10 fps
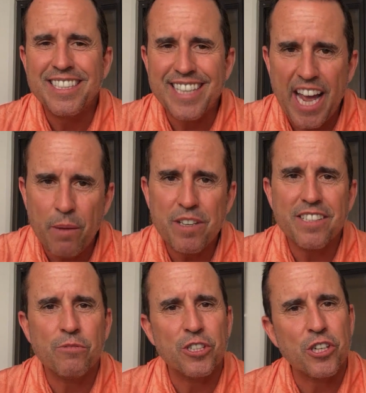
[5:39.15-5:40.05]

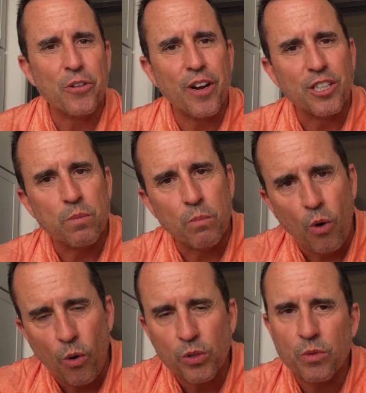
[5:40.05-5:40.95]
dampness, which creates
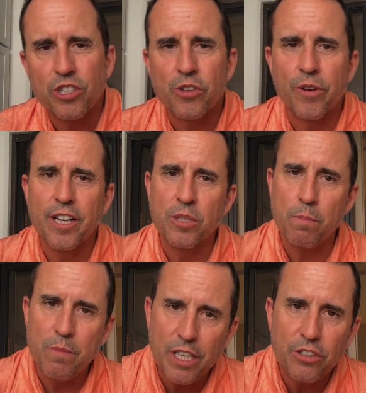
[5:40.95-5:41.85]
mold, which creates
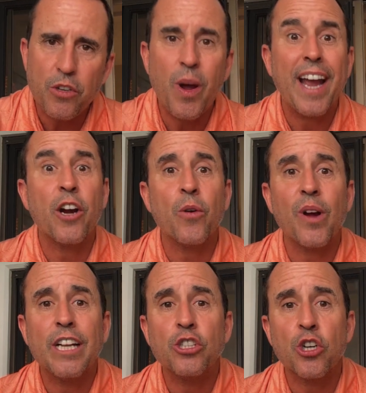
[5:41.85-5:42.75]
mildew, and
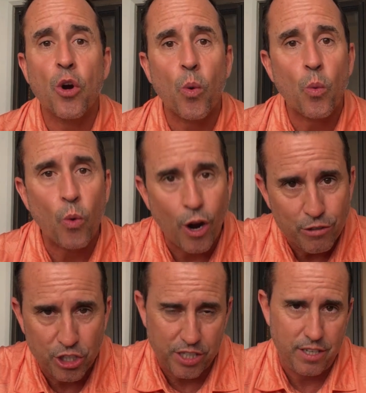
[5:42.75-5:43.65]
creates
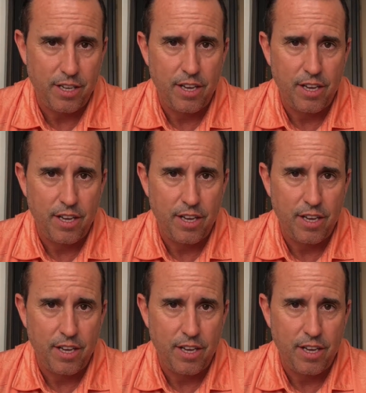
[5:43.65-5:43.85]
corrosion.